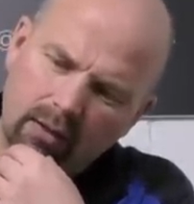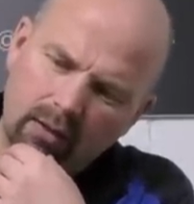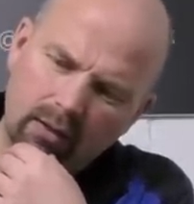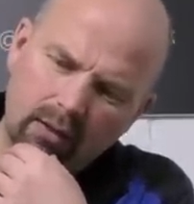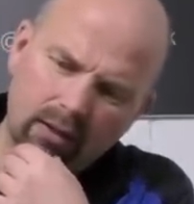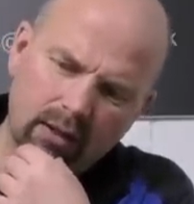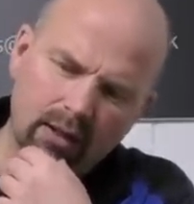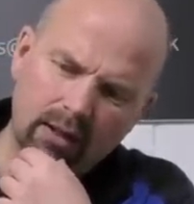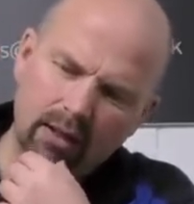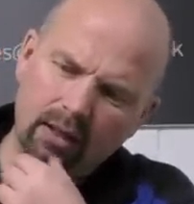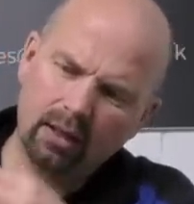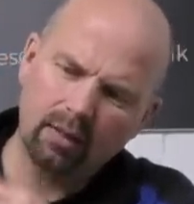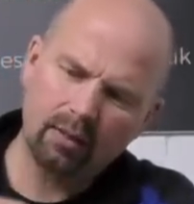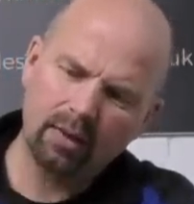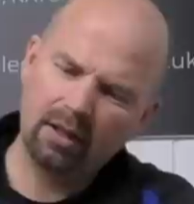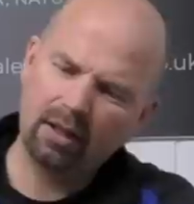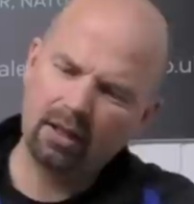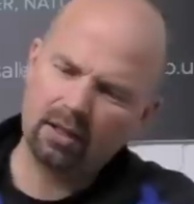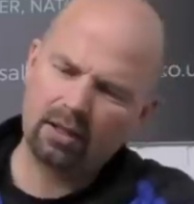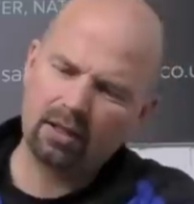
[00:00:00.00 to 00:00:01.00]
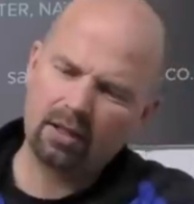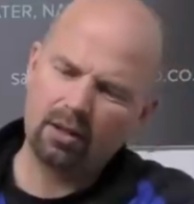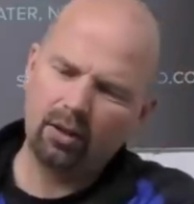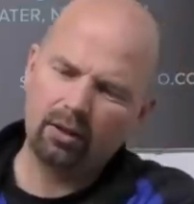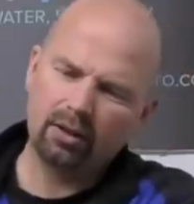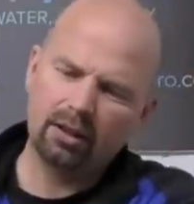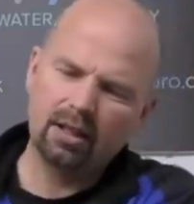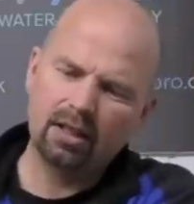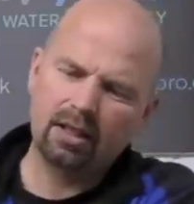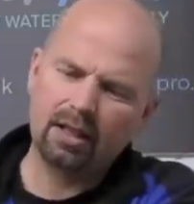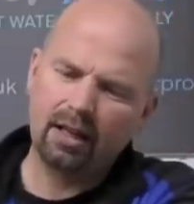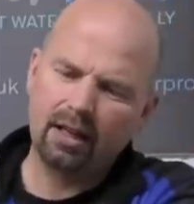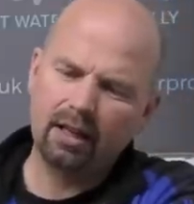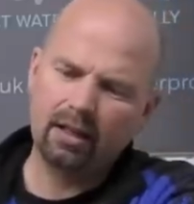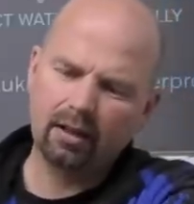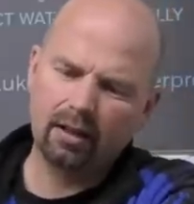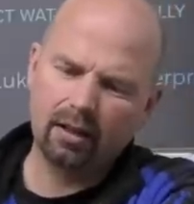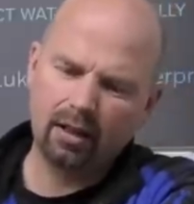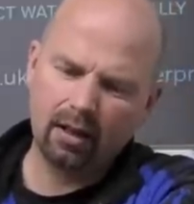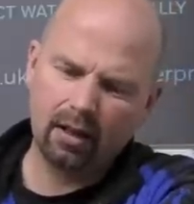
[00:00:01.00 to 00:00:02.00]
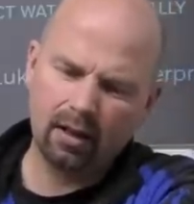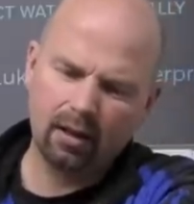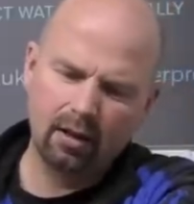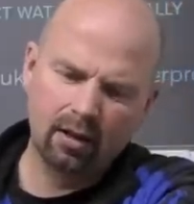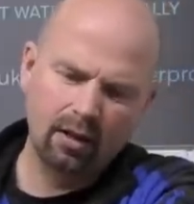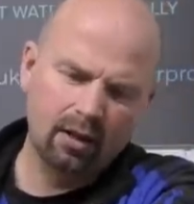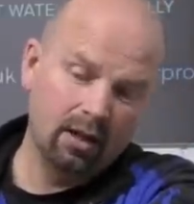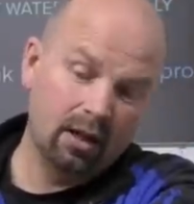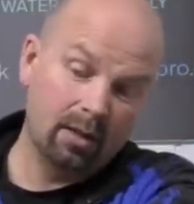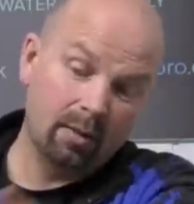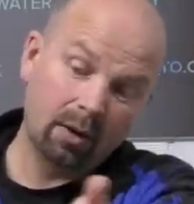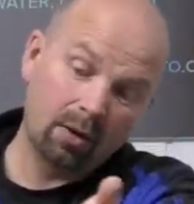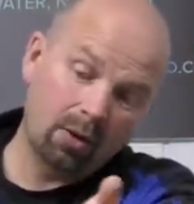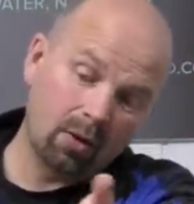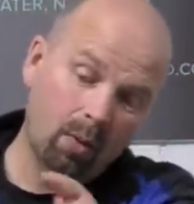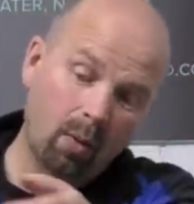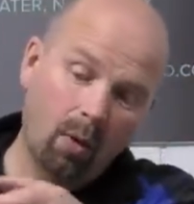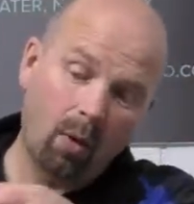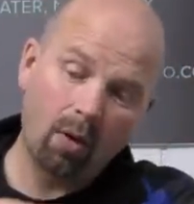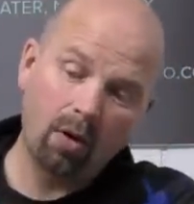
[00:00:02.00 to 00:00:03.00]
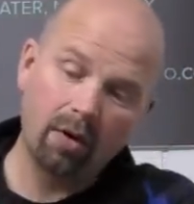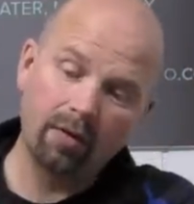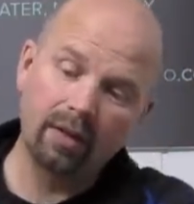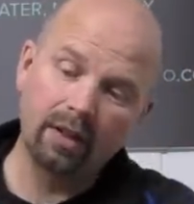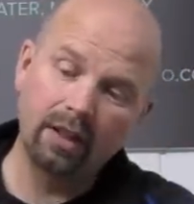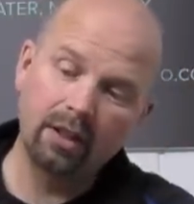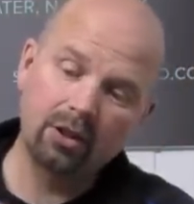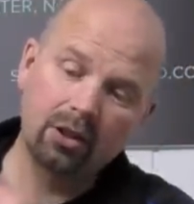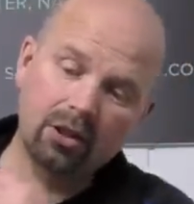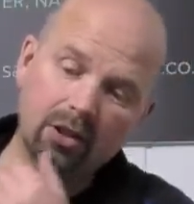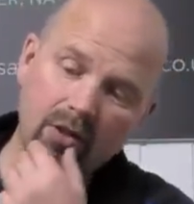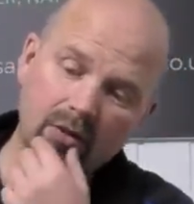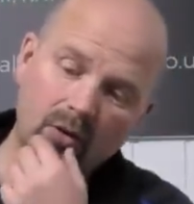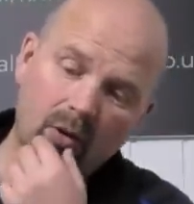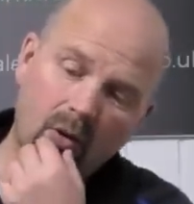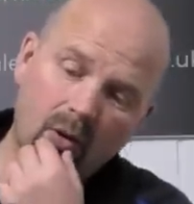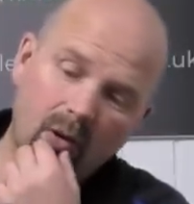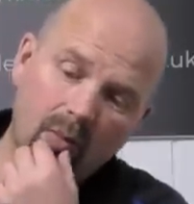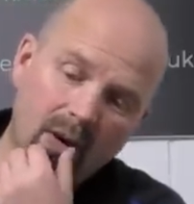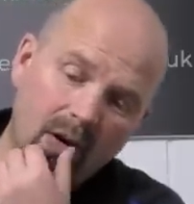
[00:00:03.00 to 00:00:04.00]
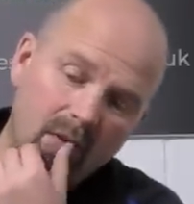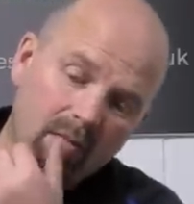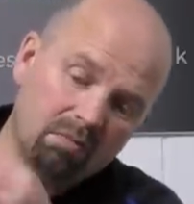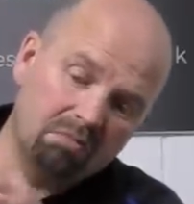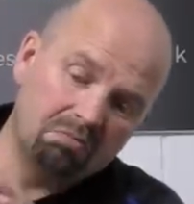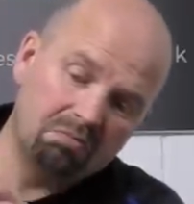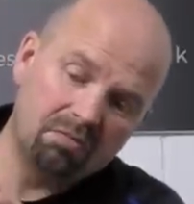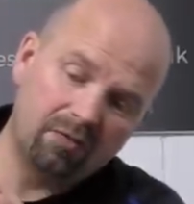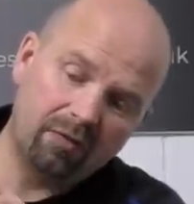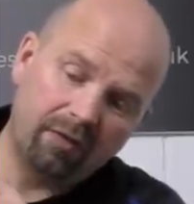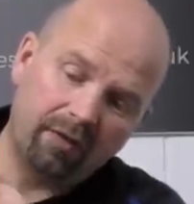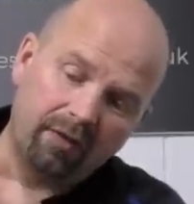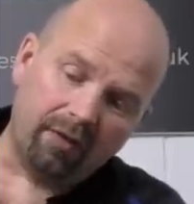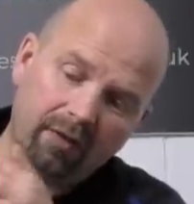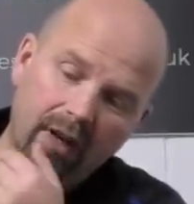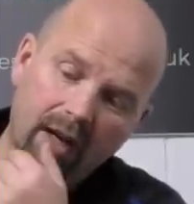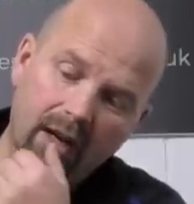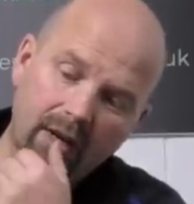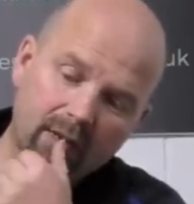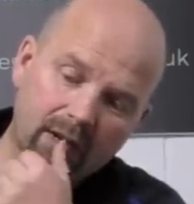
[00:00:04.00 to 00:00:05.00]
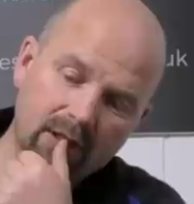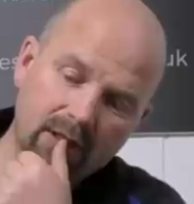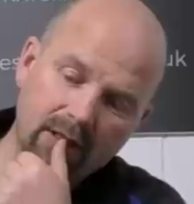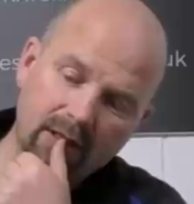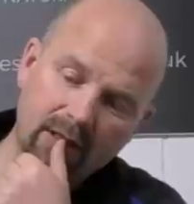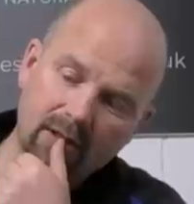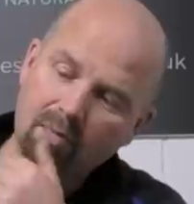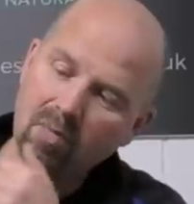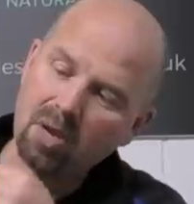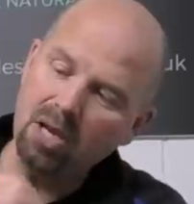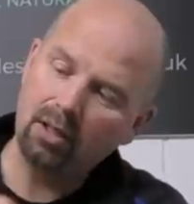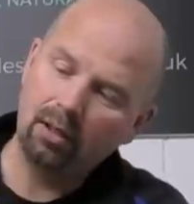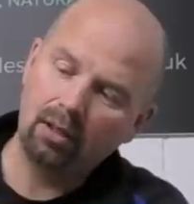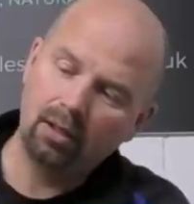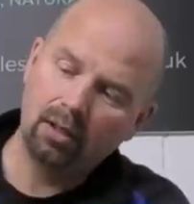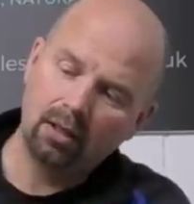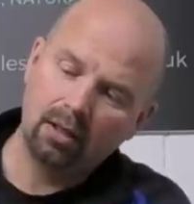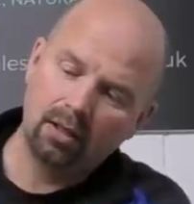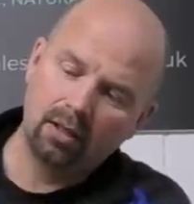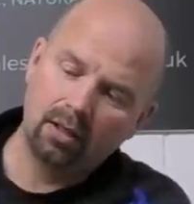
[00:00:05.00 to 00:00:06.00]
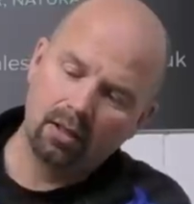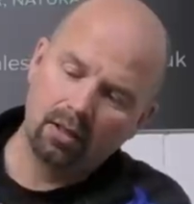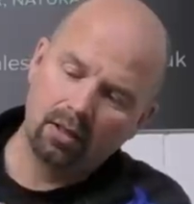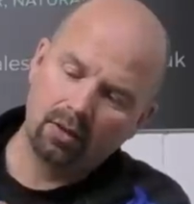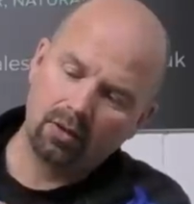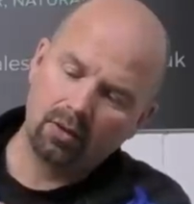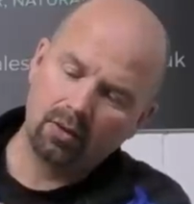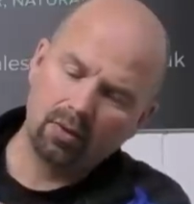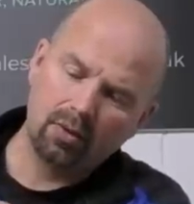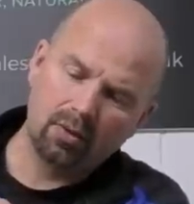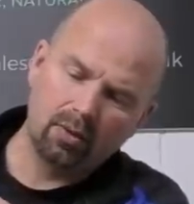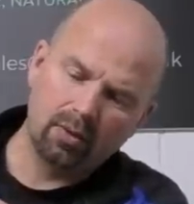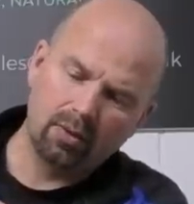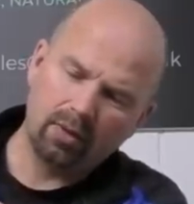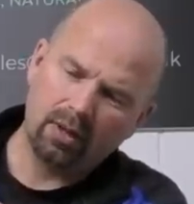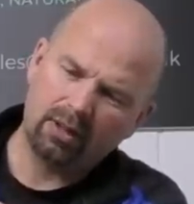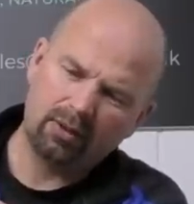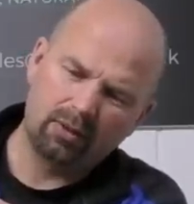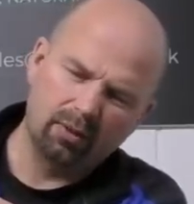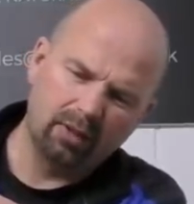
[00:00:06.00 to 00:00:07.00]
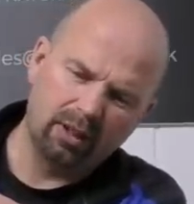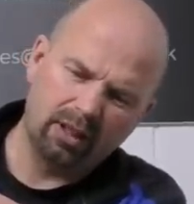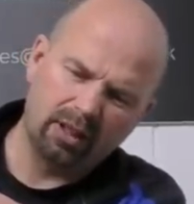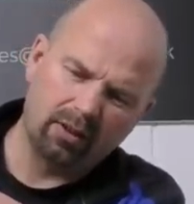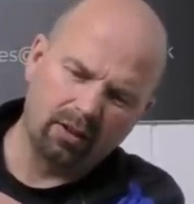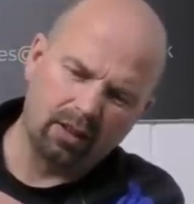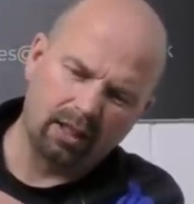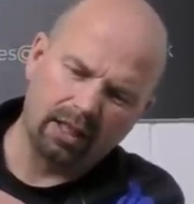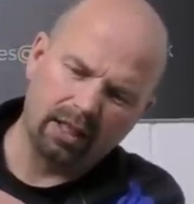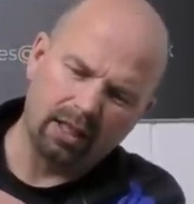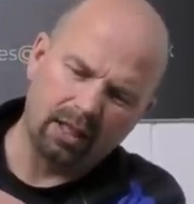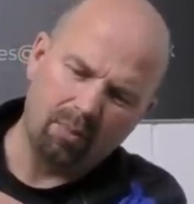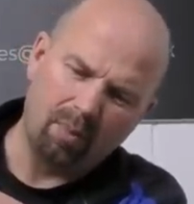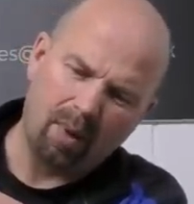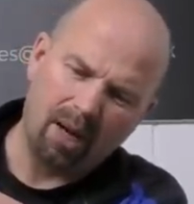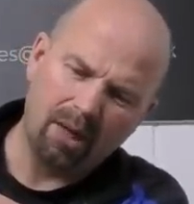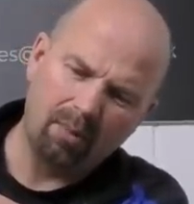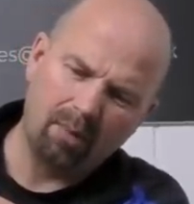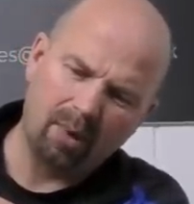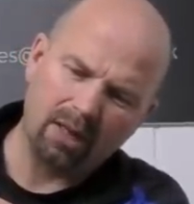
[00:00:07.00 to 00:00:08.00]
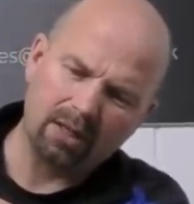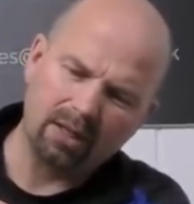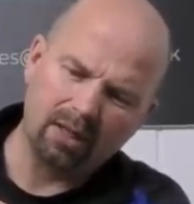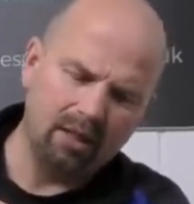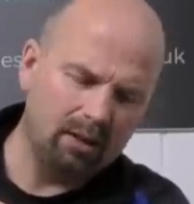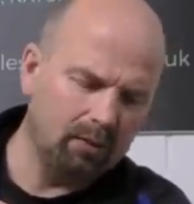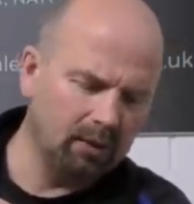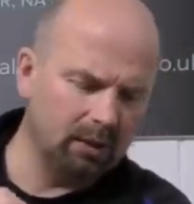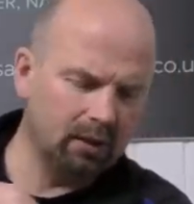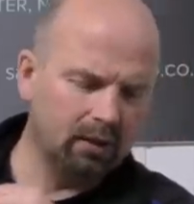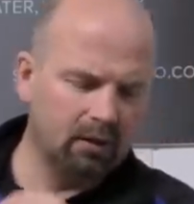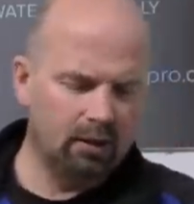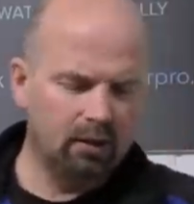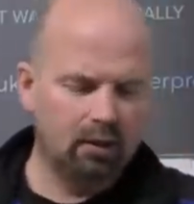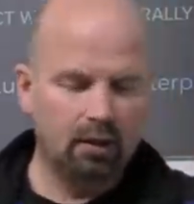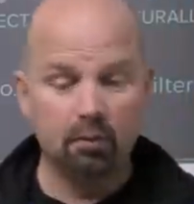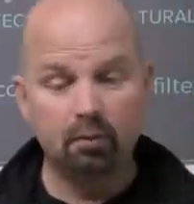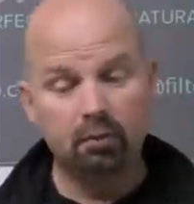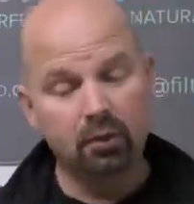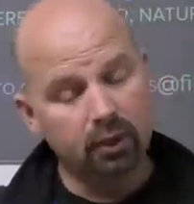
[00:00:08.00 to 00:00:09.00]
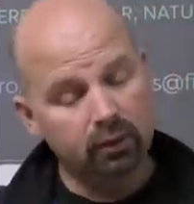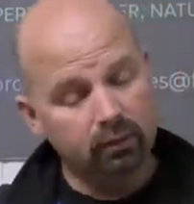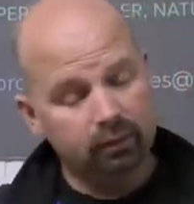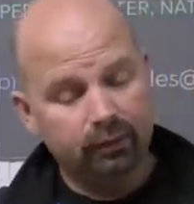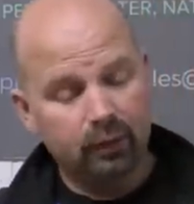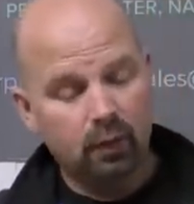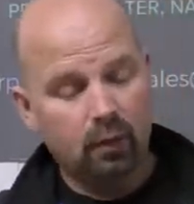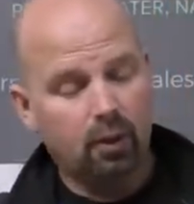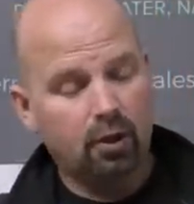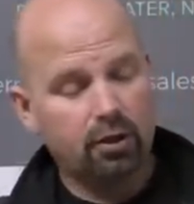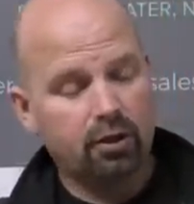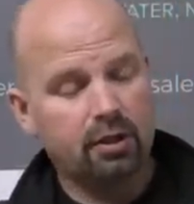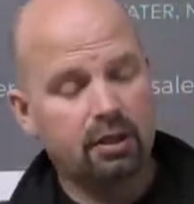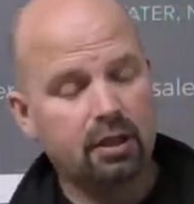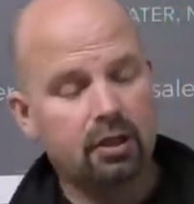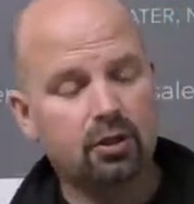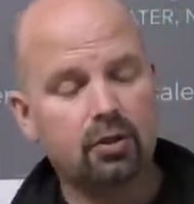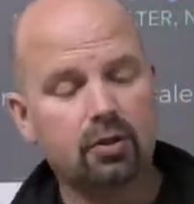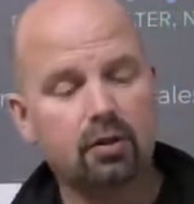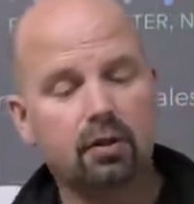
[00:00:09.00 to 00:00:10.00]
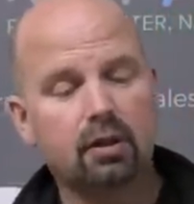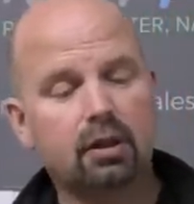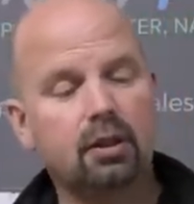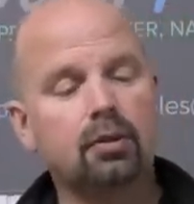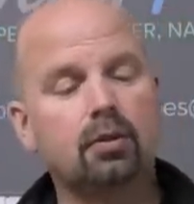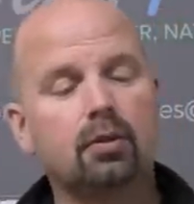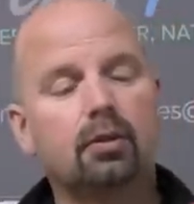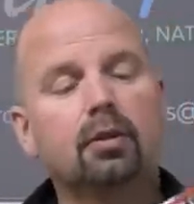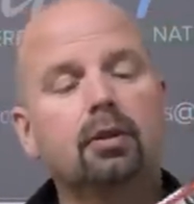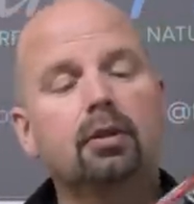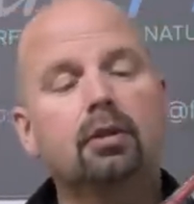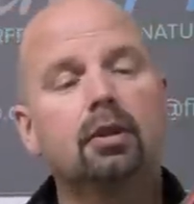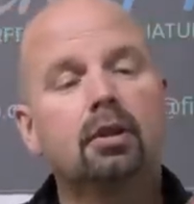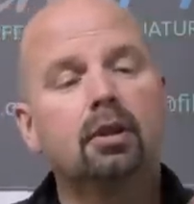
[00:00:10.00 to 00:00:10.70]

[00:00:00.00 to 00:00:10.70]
Yeah, I mean, this slot inside of there, about a quarter of an inch, or about five to six mil. So I don't think you're going to get any bypass anyway. But the washers ensure that you don't.